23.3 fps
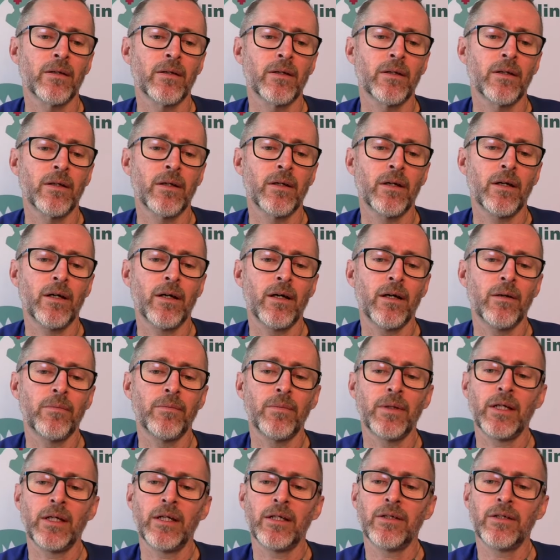
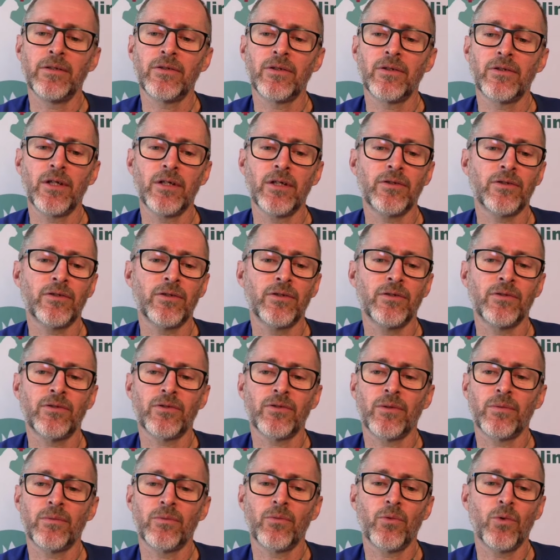Any suggestions
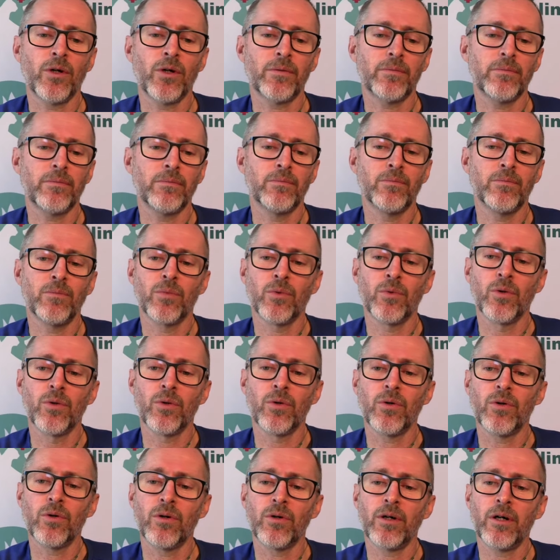on what
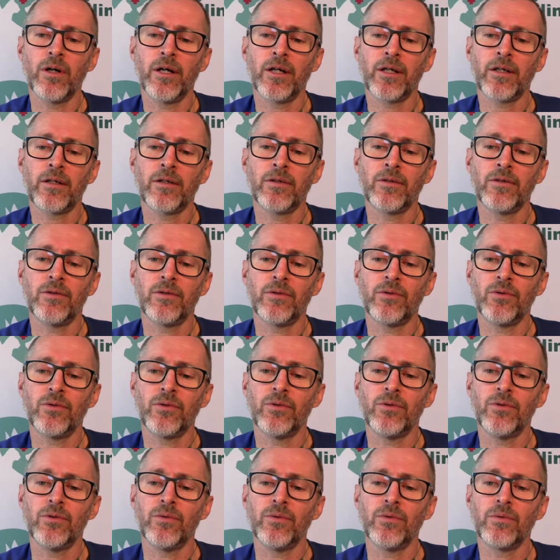more I can
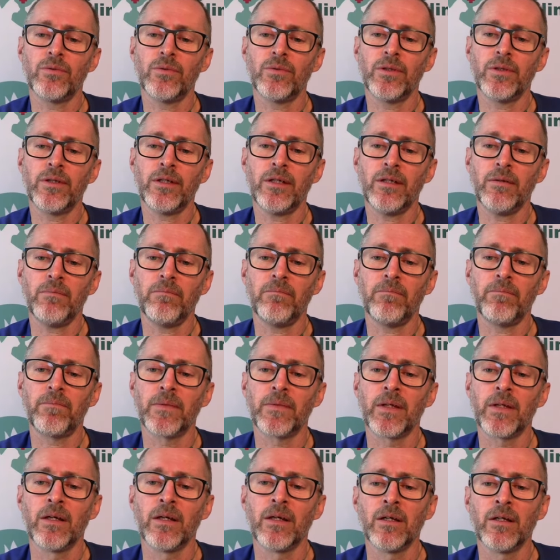do with him?
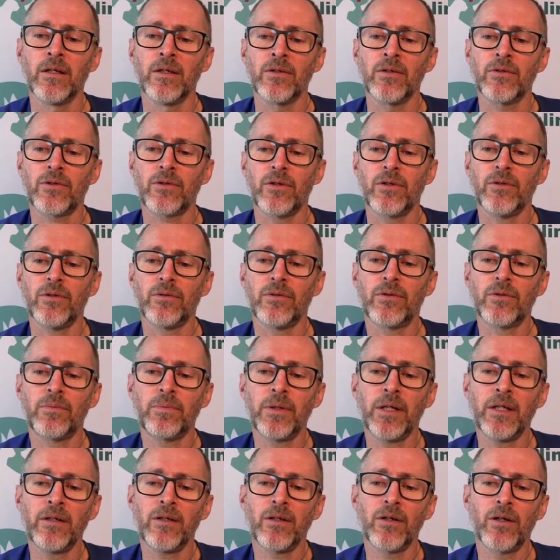So
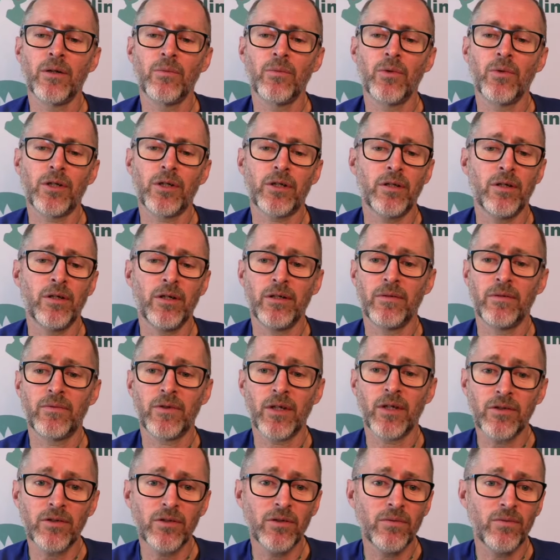depending on what kind of
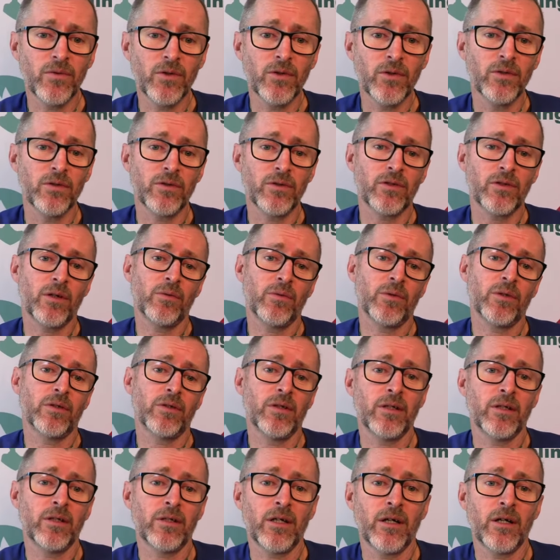touch you've used, I would
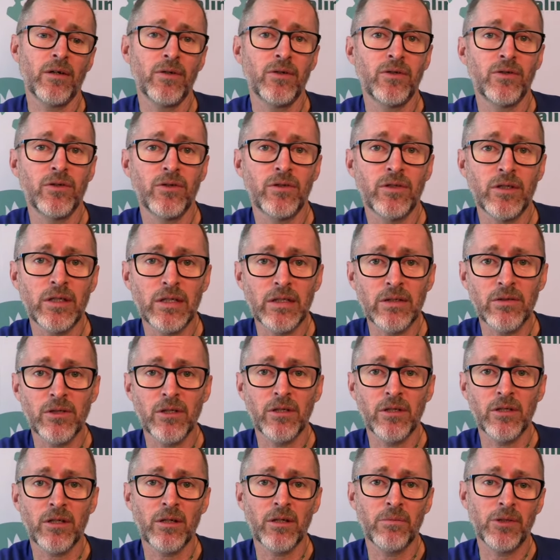encourage you to consider
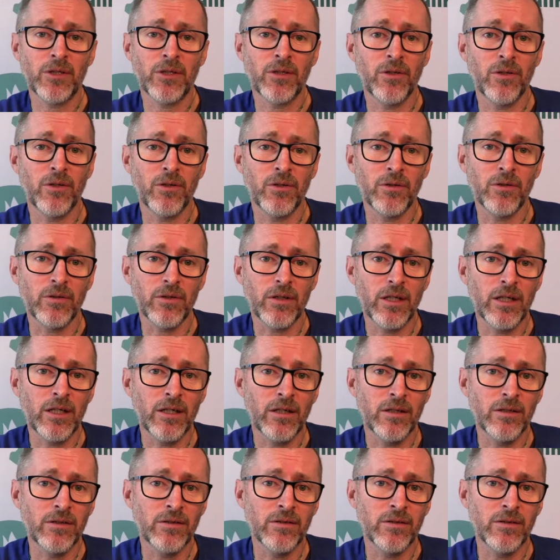coming along and